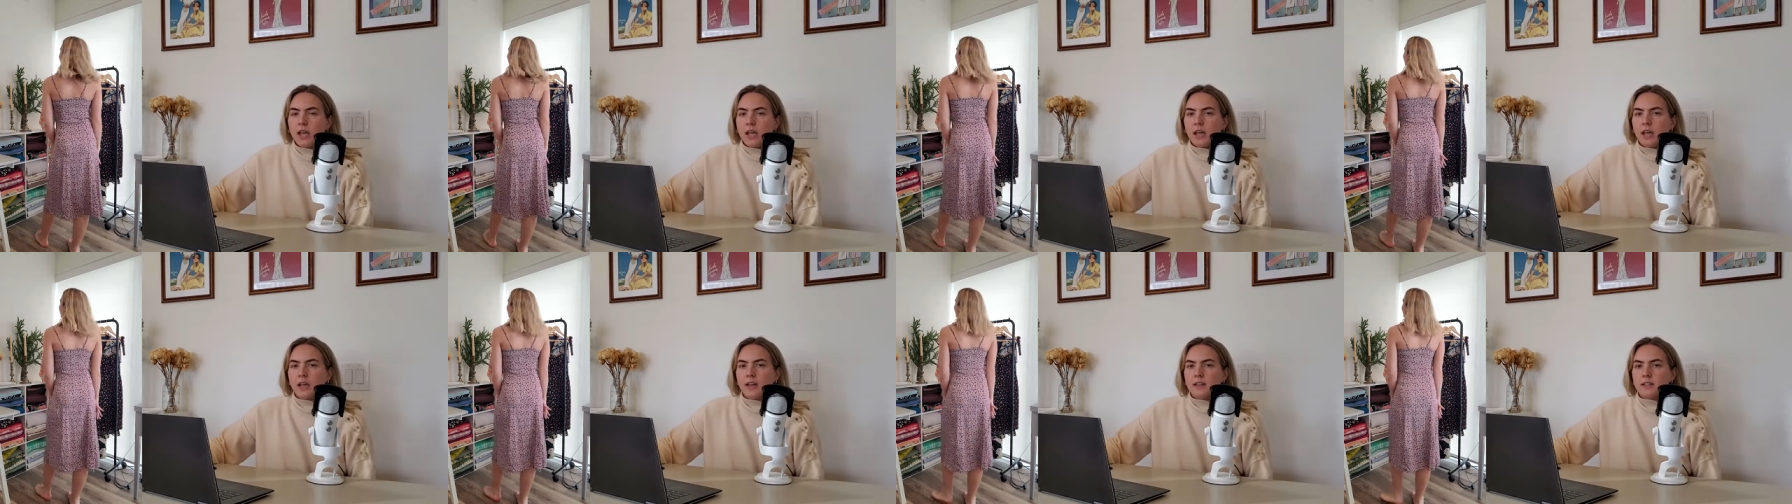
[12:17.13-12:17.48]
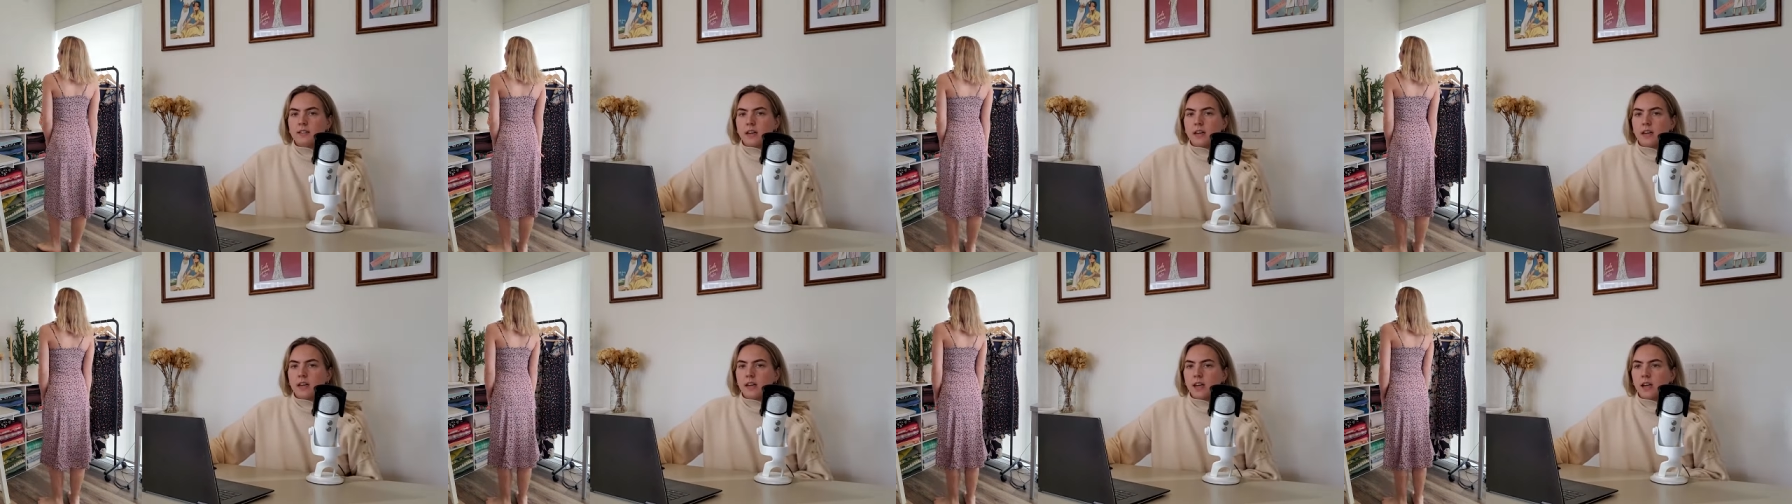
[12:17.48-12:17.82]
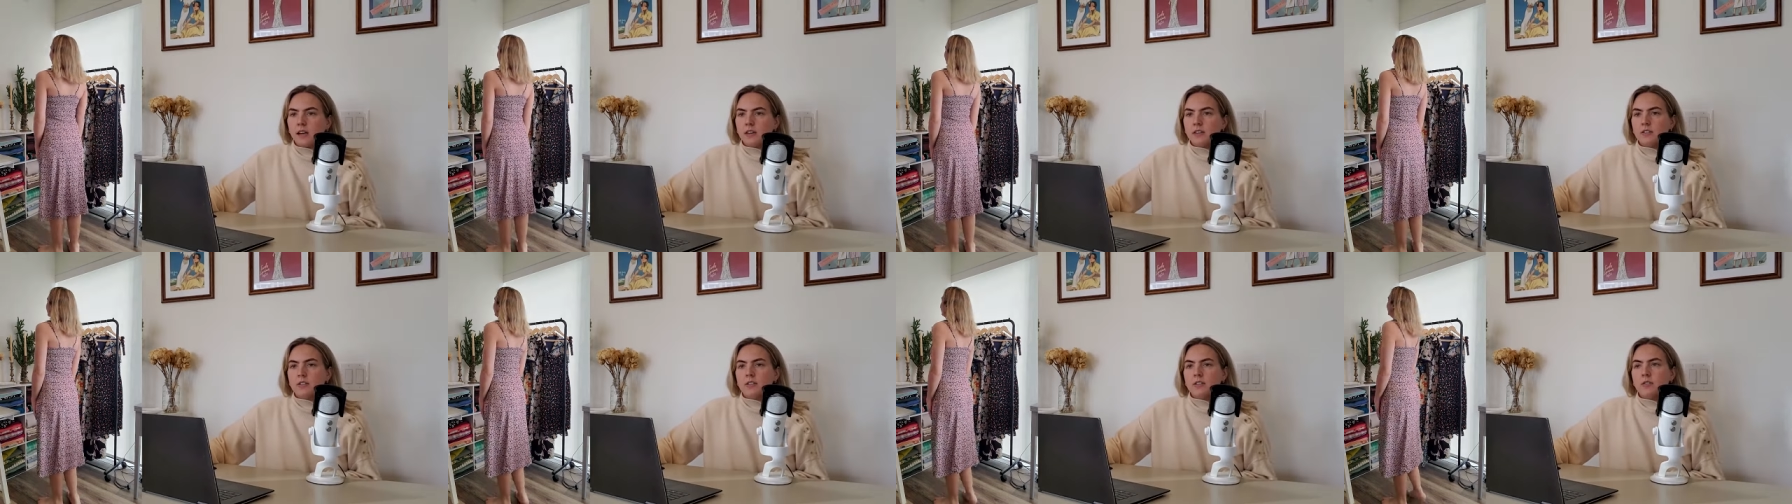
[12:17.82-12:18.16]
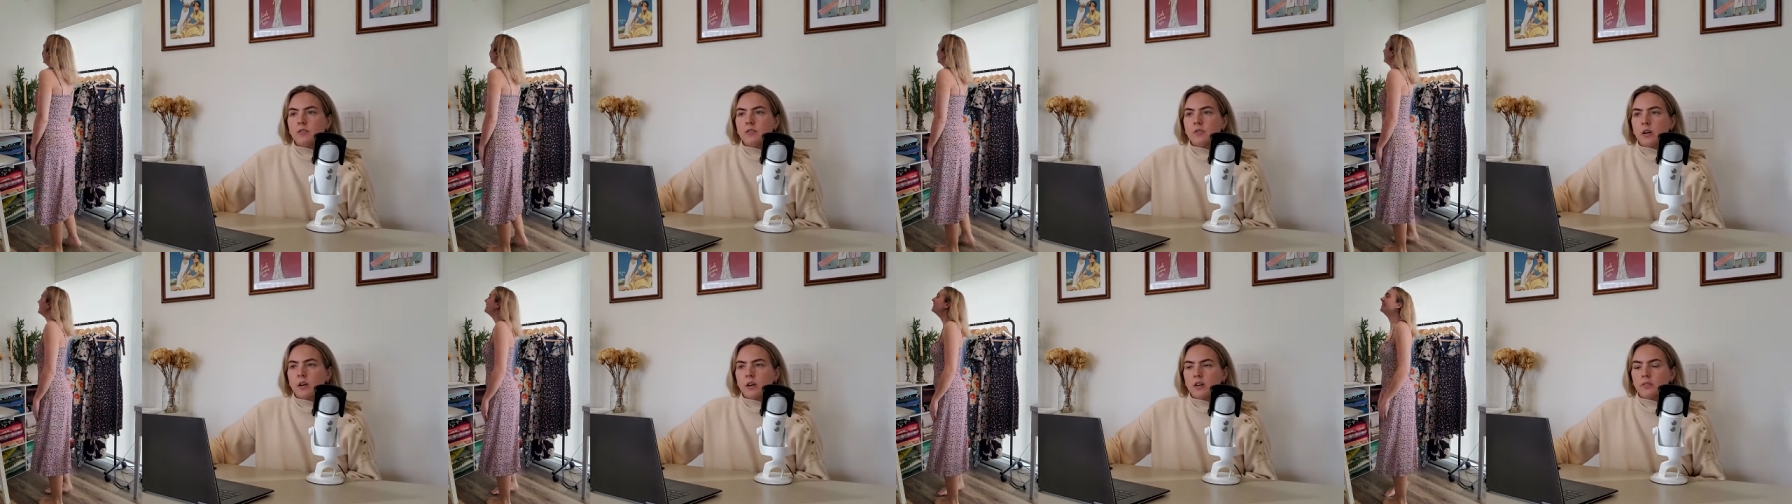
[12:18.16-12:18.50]
And I had
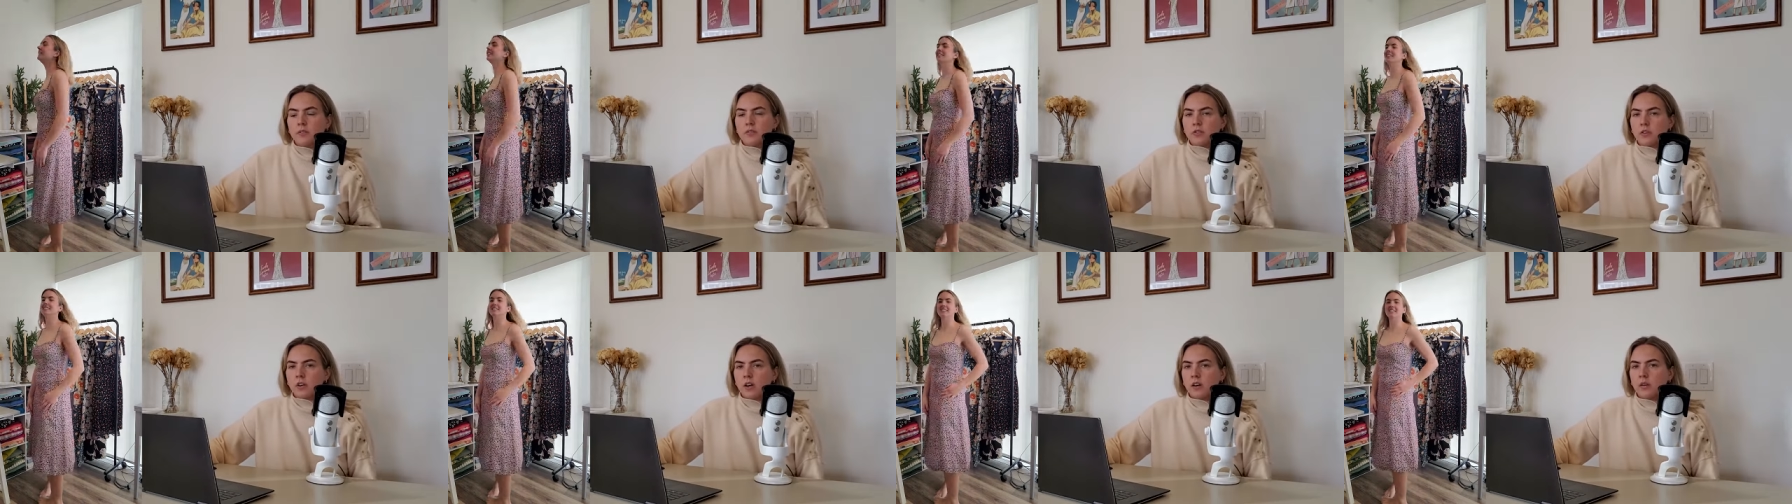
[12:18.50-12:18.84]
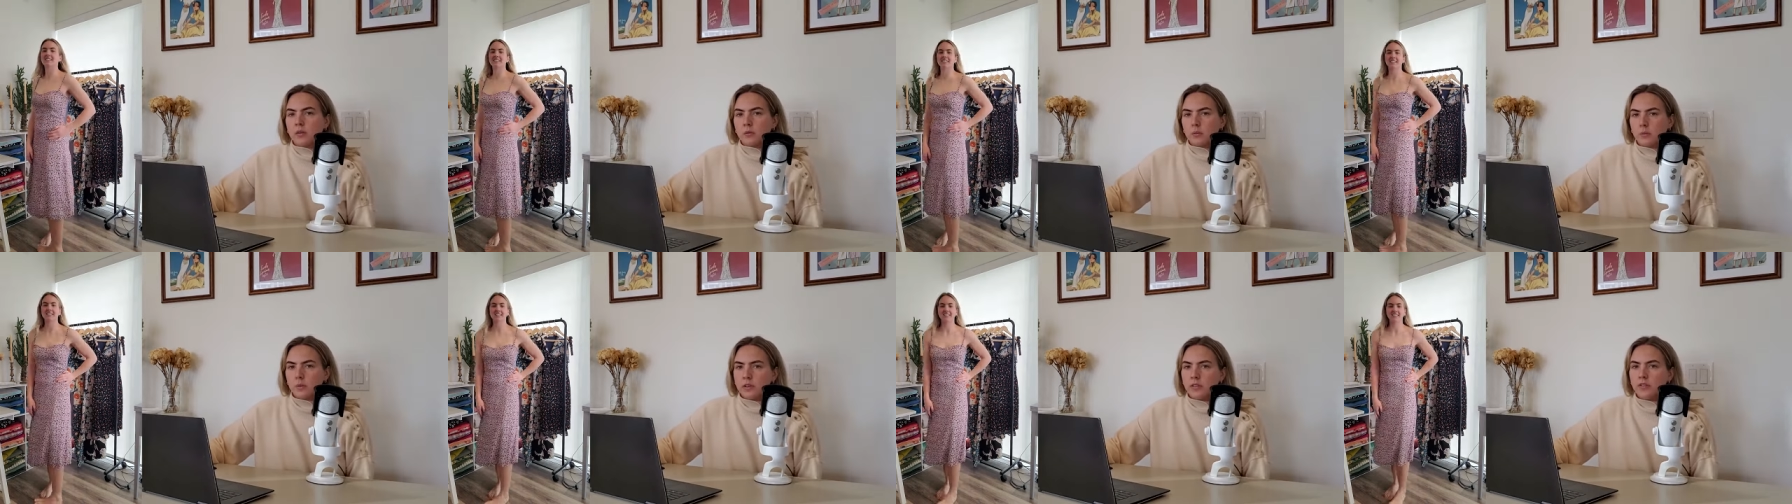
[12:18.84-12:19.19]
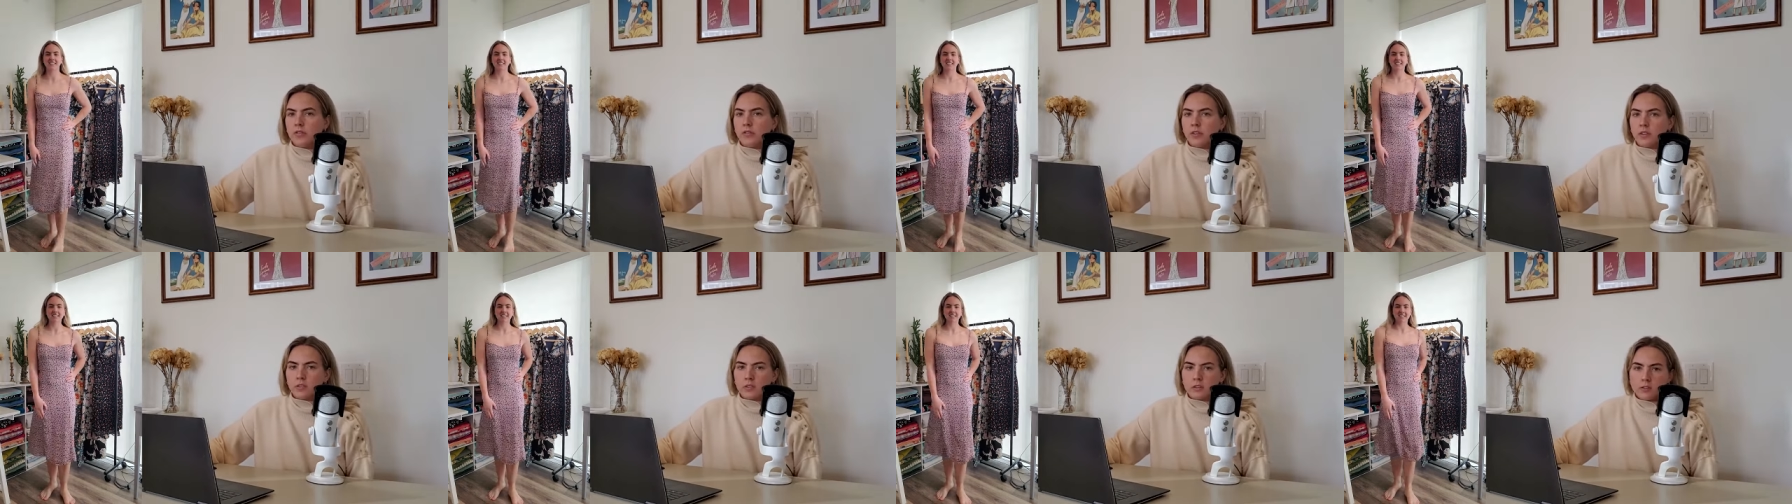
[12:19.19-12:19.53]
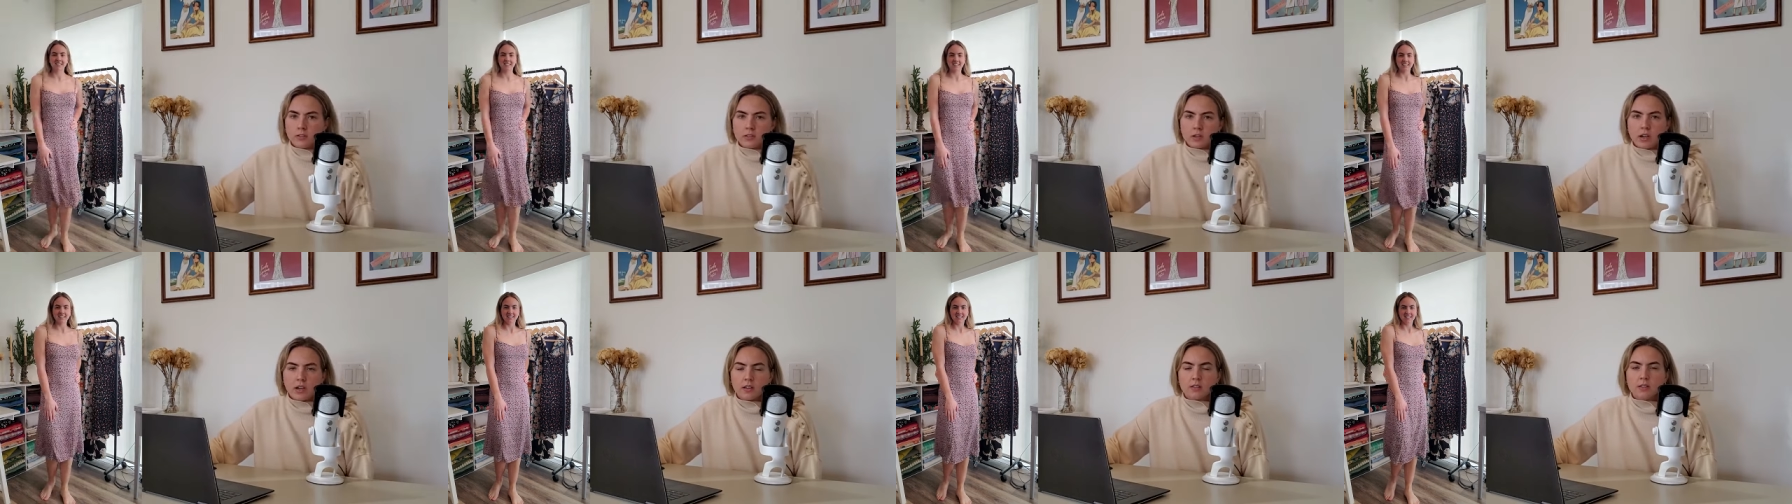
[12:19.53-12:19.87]
to kind of try to refit the
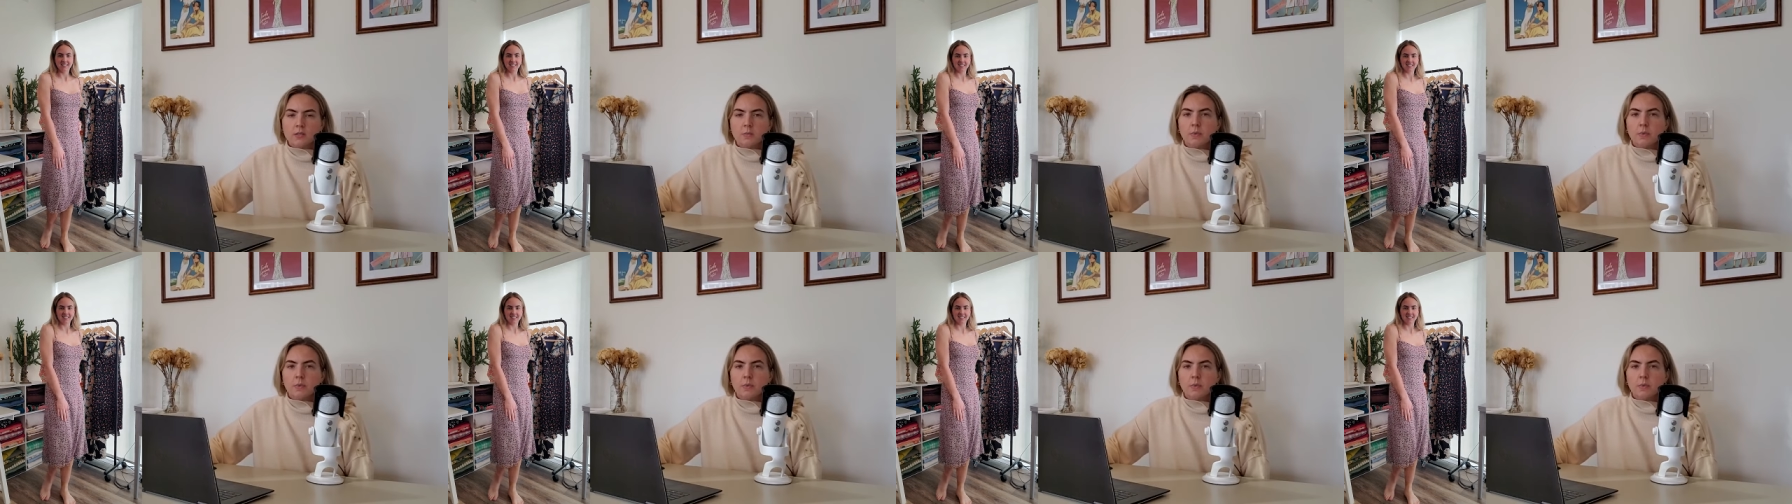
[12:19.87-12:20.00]
dress.